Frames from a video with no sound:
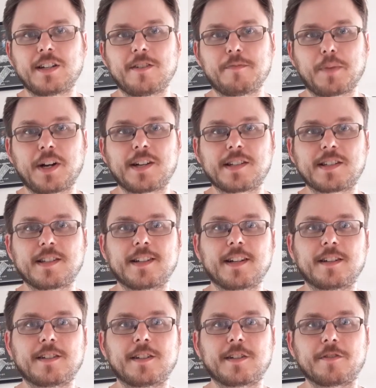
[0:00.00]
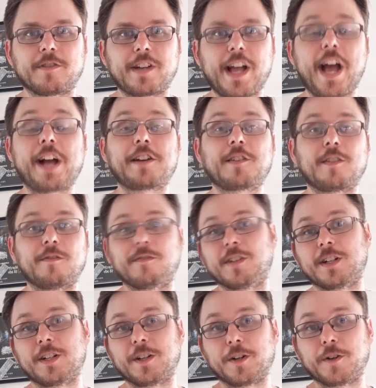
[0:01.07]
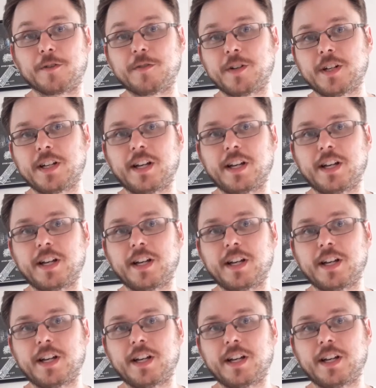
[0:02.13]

you've probably seen I've done a reaction video